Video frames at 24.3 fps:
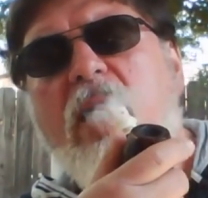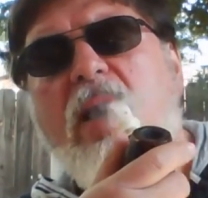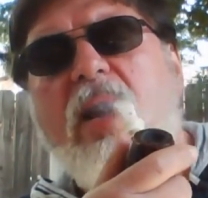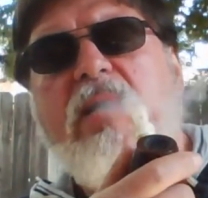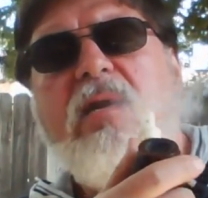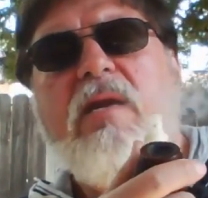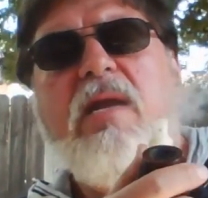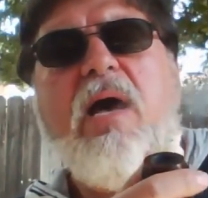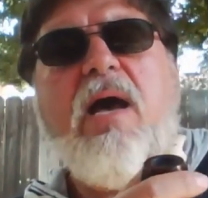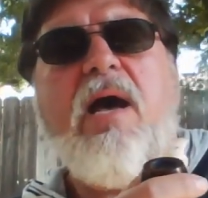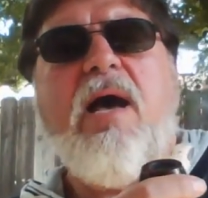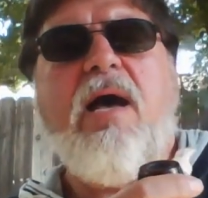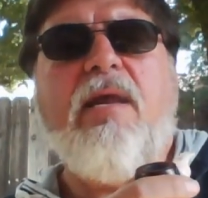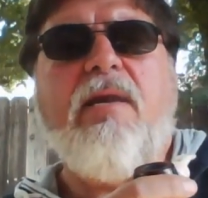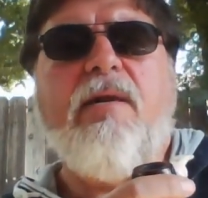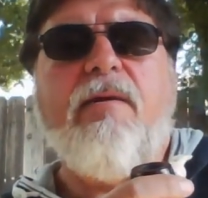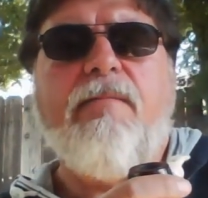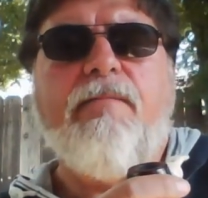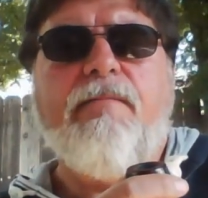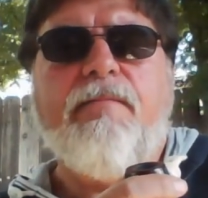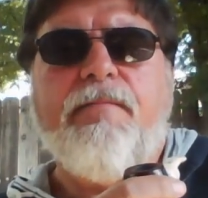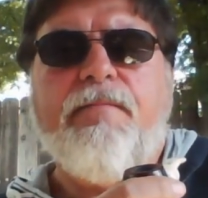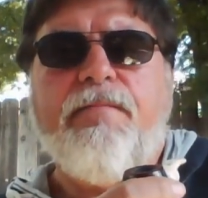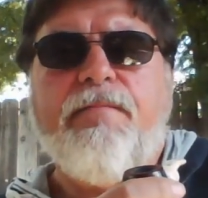and not
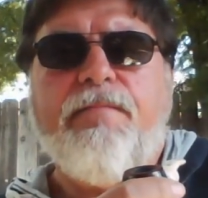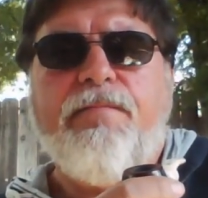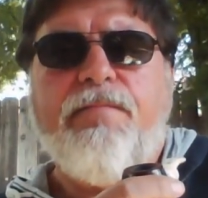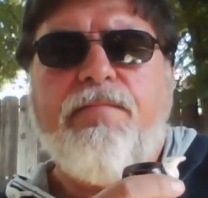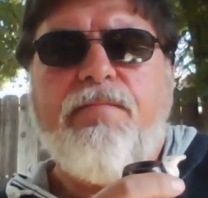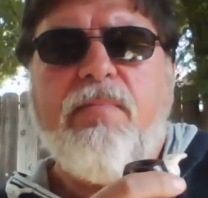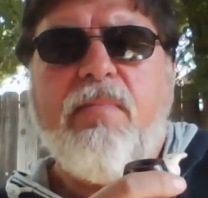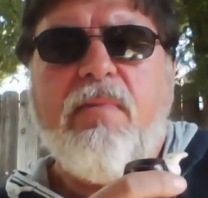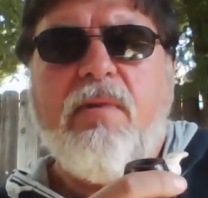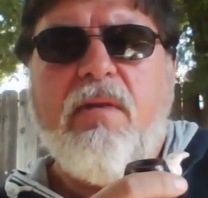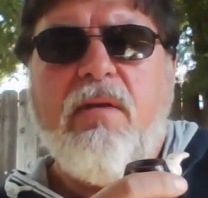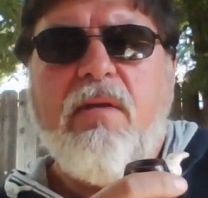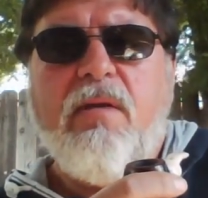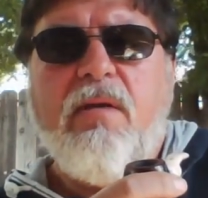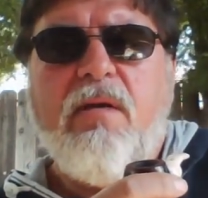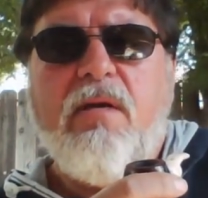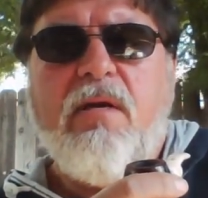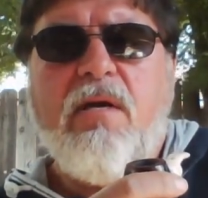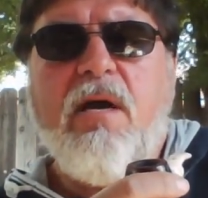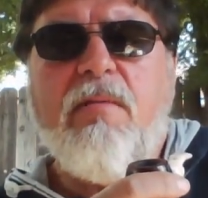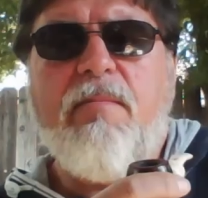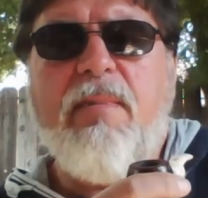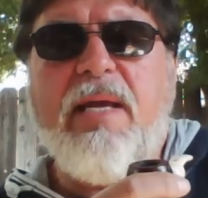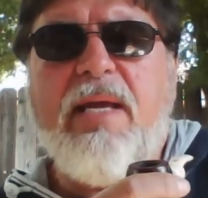
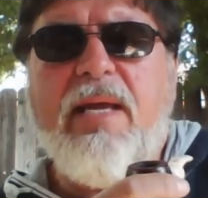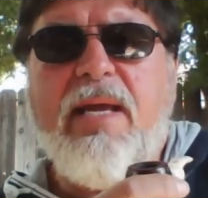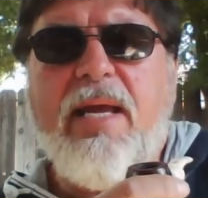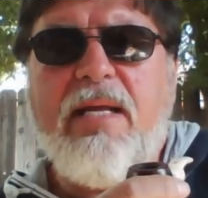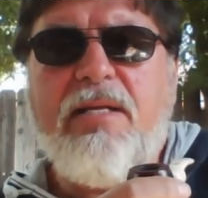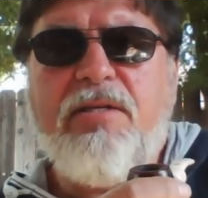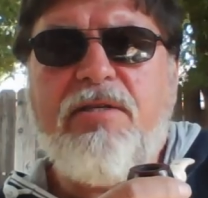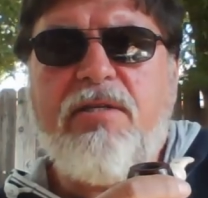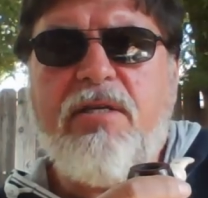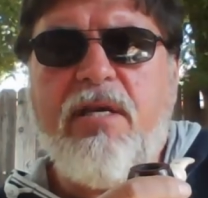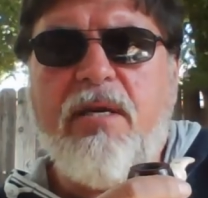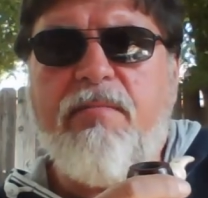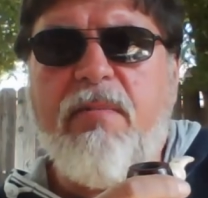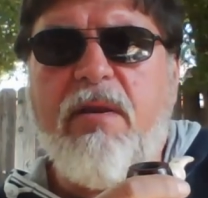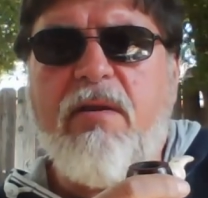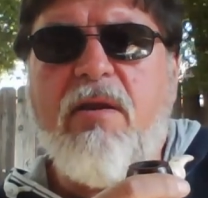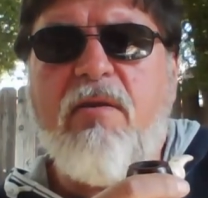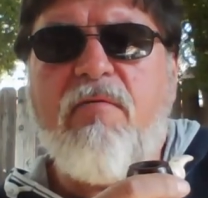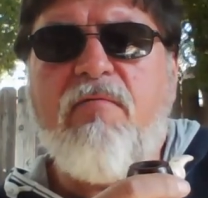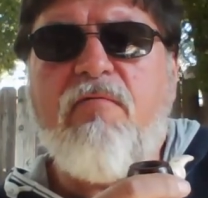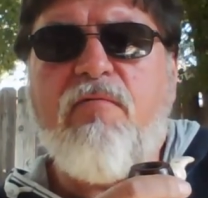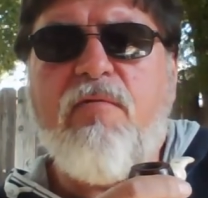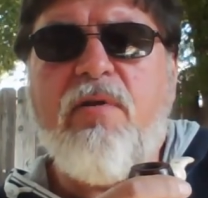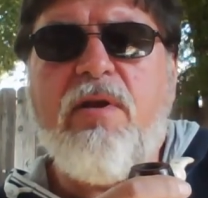come against him and
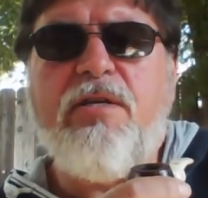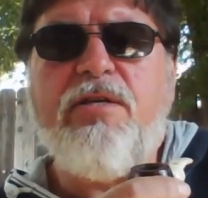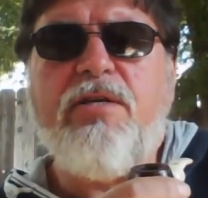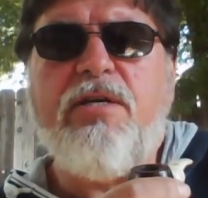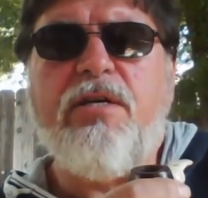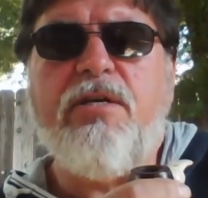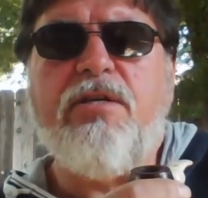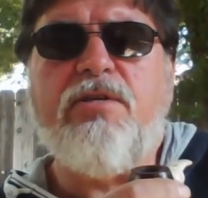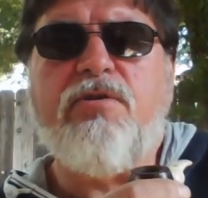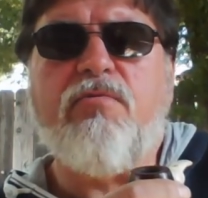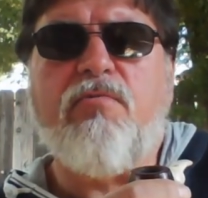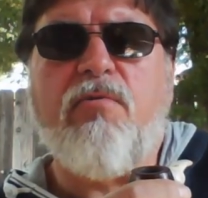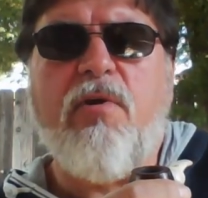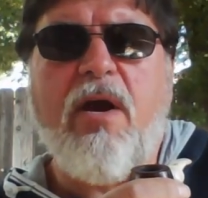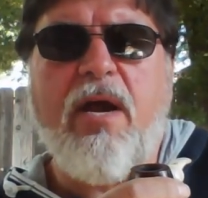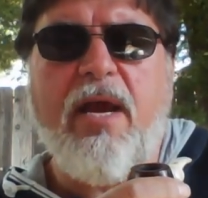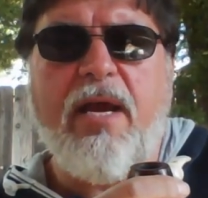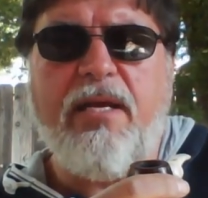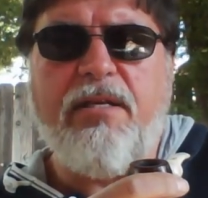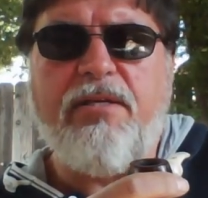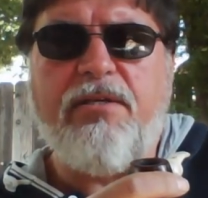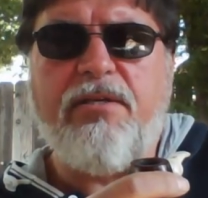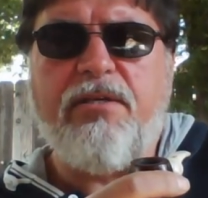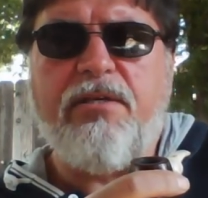infringe his
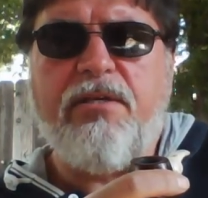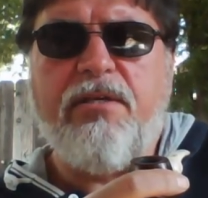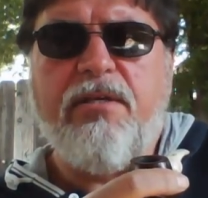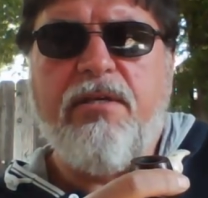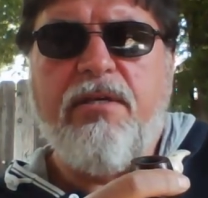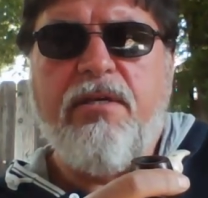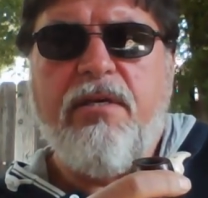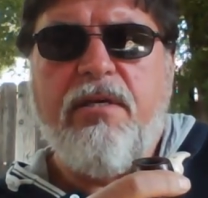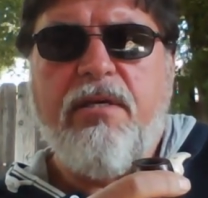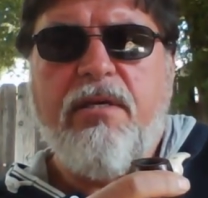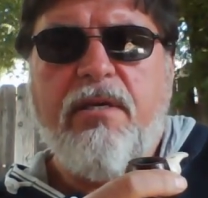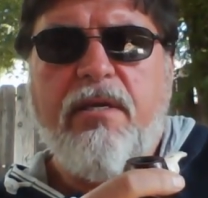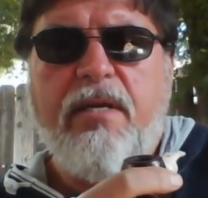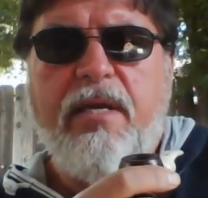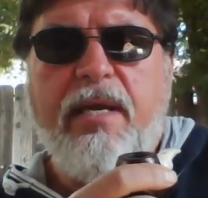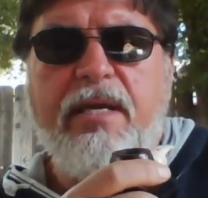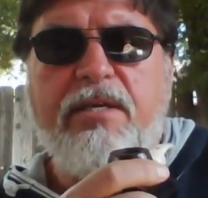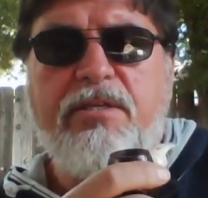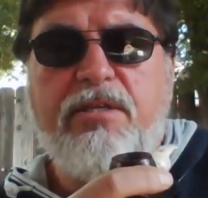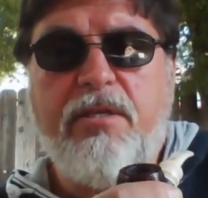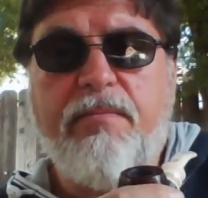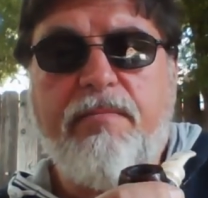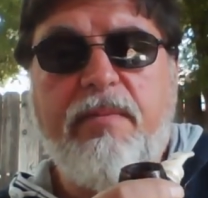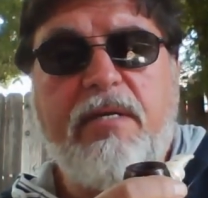rights
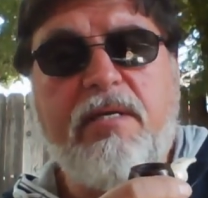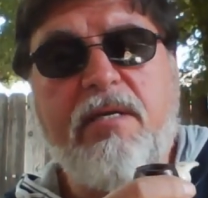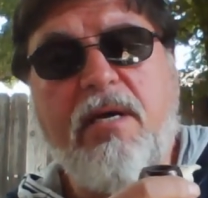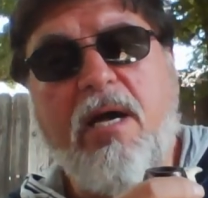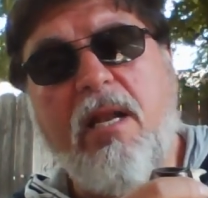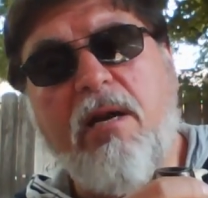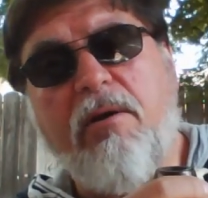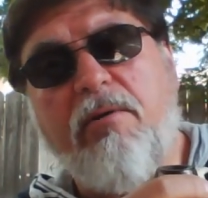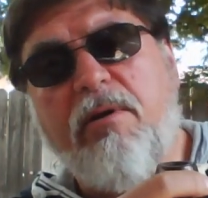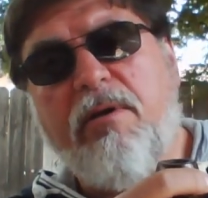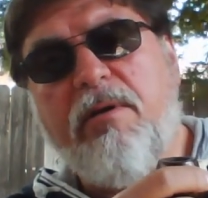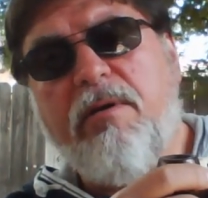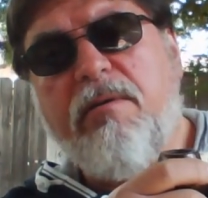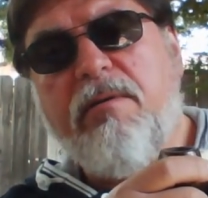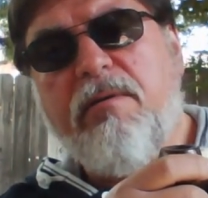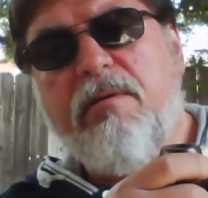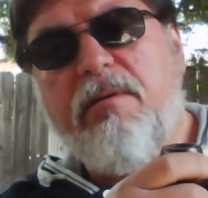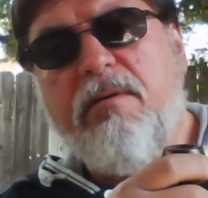is to be tolerant.